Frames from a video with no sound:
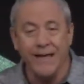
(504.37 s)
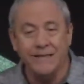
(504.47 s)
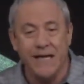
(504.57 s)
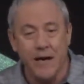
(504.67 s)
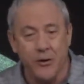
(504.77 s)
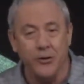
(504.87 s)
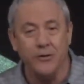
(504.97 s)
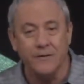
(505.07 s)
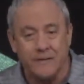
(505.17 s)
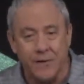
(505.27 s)
they tell
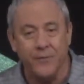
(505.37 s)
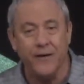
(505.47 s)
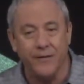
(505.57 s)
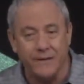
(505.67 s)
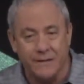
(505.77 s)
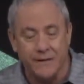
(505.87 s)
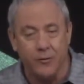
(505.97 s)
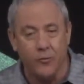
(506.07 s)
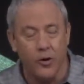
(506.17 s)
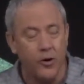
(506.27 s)
you something that's
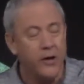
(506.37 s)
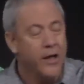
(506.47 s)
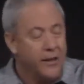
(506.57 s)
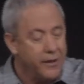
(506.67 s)
in the word,